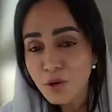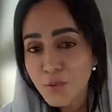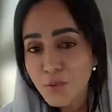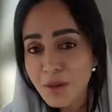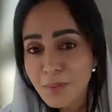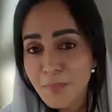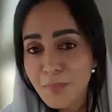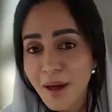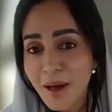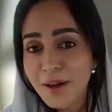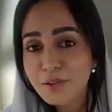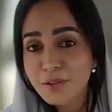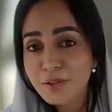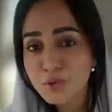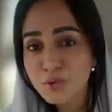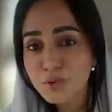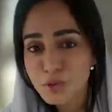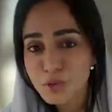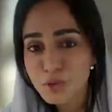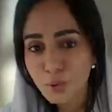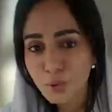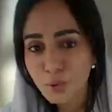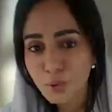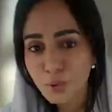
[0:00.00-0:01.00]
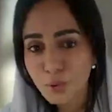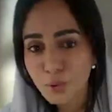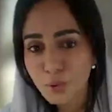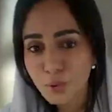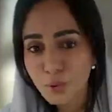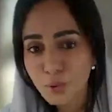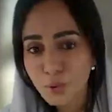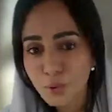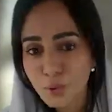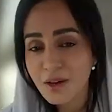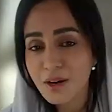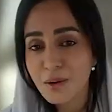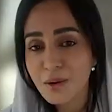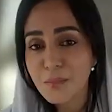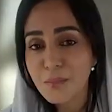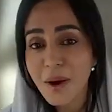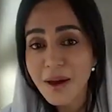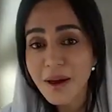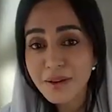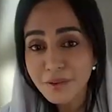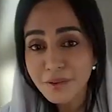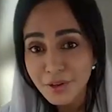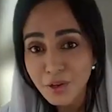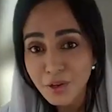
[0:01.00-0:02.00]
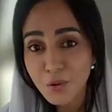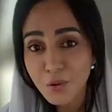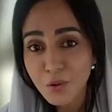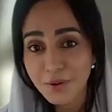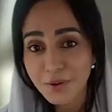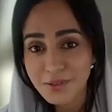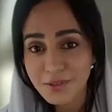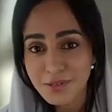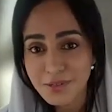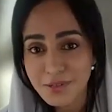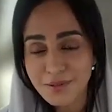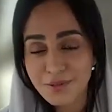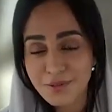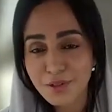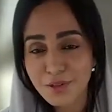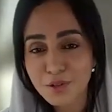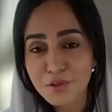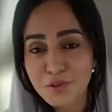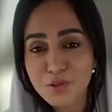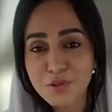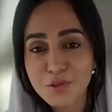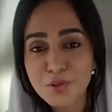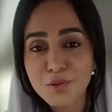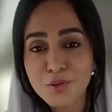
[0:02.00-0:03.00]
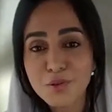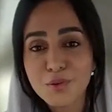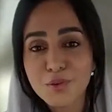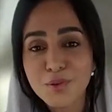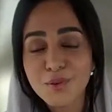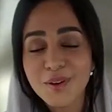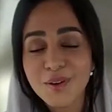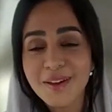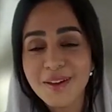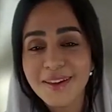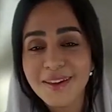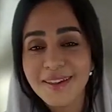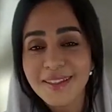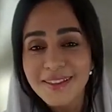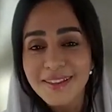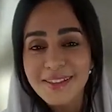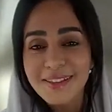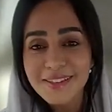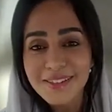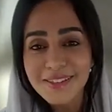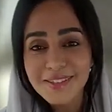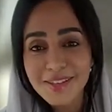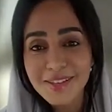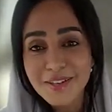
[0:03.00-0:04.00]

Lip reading: So going back to sport, my request to